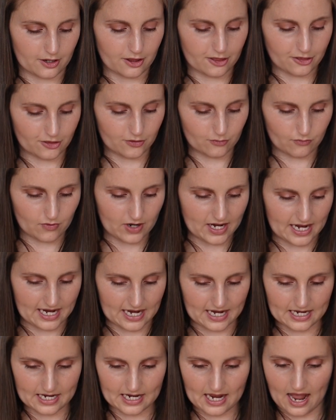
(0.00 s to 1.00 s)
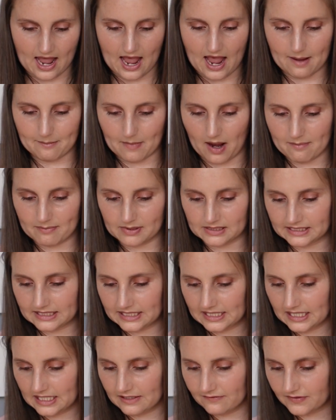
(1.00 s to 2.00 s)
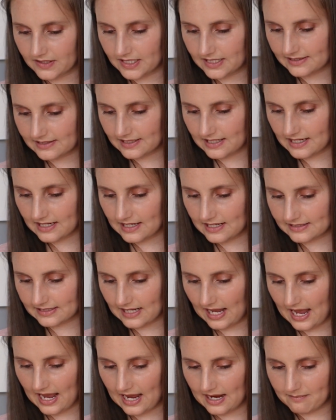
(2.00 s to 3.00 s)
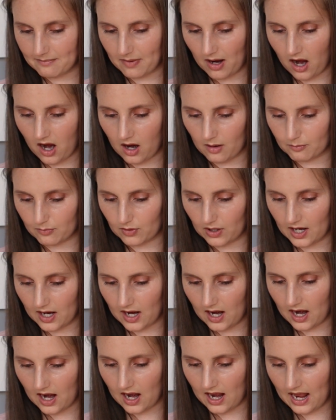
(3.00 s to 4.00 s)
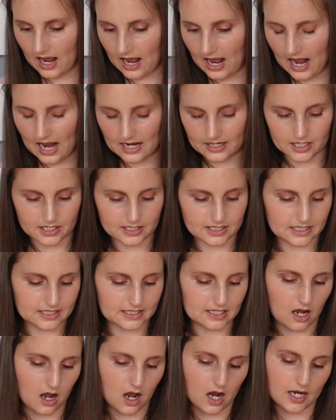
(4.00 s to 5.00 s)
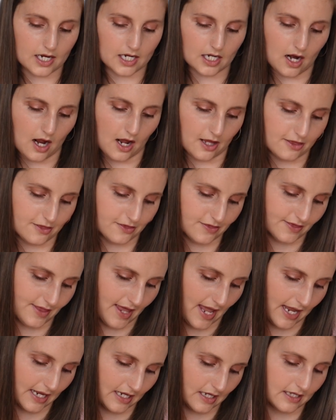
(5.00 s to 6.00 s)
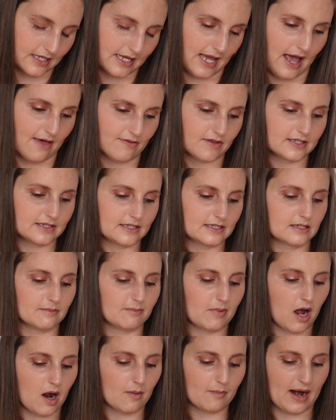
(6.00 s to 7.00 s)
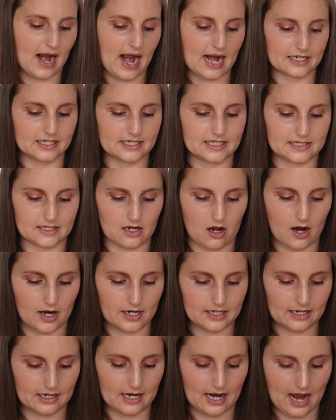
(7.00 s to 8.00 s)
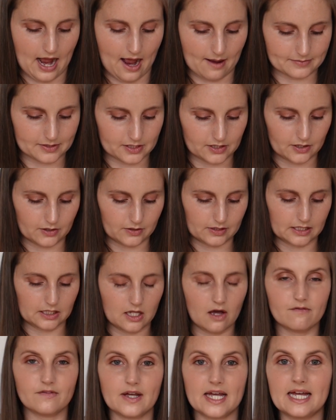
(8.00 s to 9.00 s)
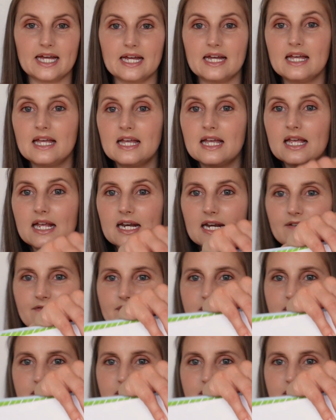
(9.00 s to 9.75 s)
3, I believe this is a Barbara Anna design. I think, yeah, this is a Barbara Anna design, and I absolutely love it. I've